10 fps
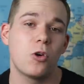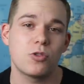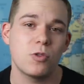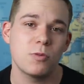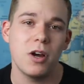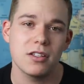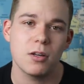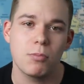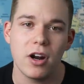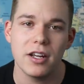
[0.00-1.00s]
Moore's response
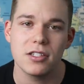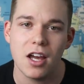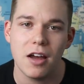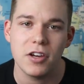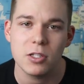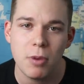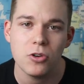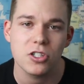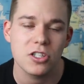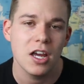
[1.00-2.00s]
to Brian Sauvé's
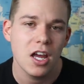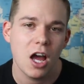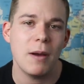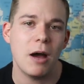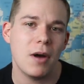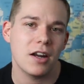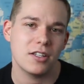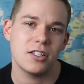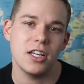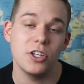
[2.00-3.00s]
post about
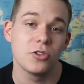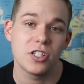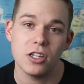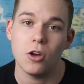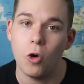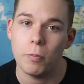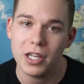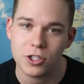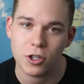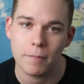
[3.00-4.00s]
modesty and you'll see the whole
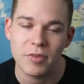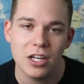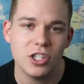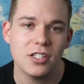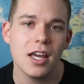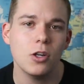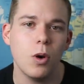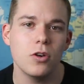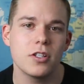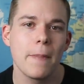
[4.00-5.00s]
picture. She said,
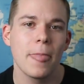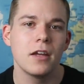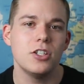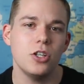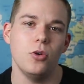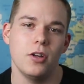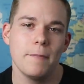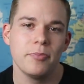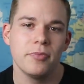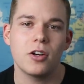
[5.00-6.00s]
quote, Dude,
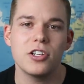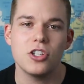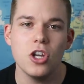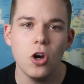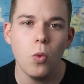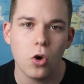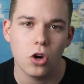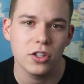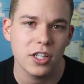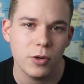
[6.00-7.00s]
there is no
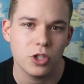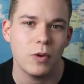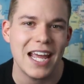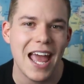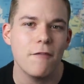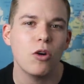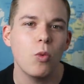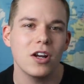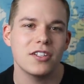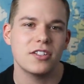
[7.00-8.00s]
world in which we ever
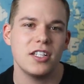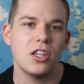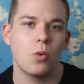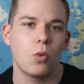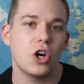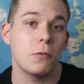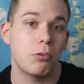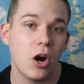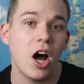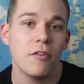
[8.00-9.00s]
want to see the word
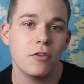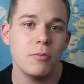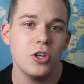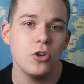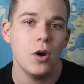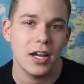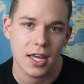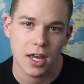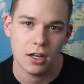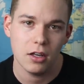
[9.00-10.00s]
bra from you
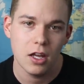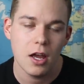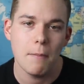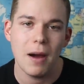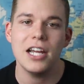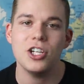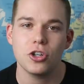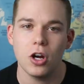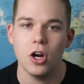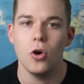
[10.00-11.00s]
again. Mind
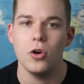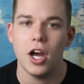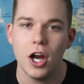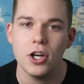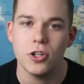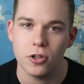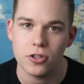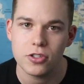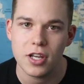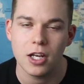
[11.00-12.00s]
your own
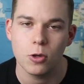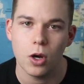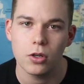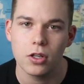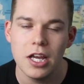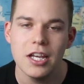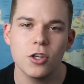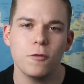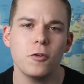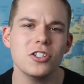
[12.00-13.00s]
unders, end quote.
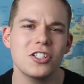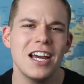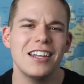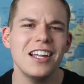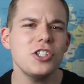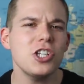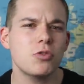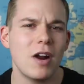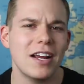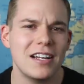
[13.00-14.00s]
So first, let's
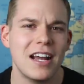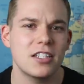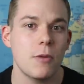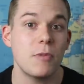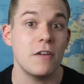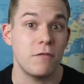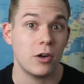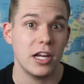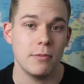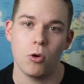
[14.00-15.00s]
just recognize something
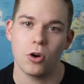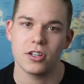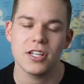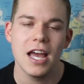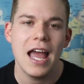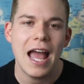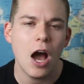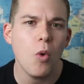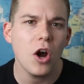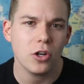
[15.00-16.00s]
very important.
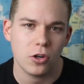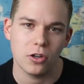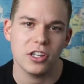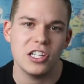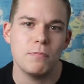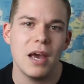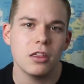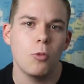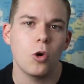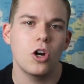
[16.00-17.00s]
How on earth is
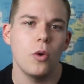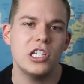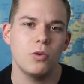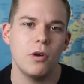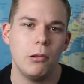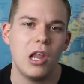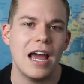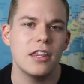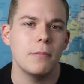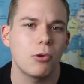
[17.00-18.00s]
Beth Moore going to
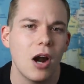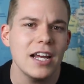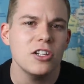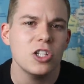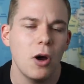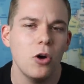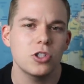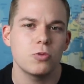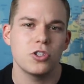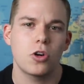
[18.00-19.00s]
imply that Brian's
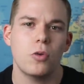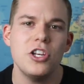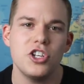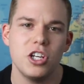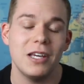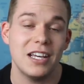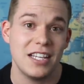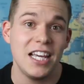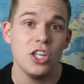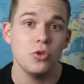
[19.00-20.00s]
post was cringy because
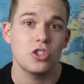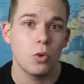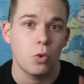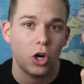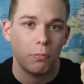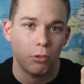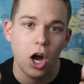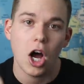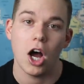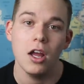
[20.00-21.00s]
he used the word
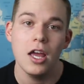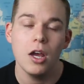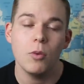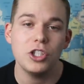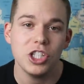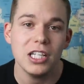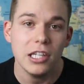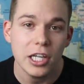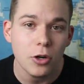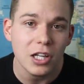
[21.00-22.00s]
bra when she
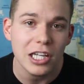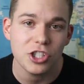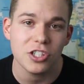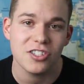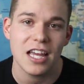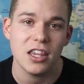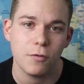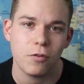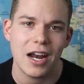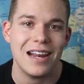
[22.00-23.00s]
literally just said the
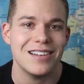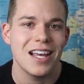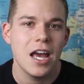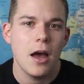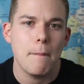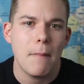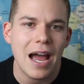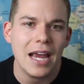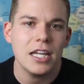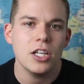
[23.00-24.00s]
phrase,
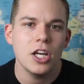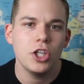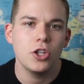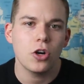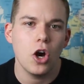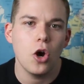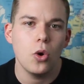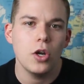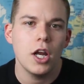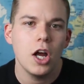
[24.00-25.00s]
mind your
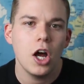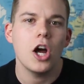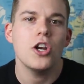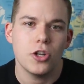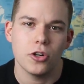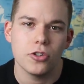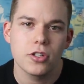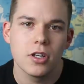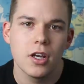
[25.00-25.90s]
own unders?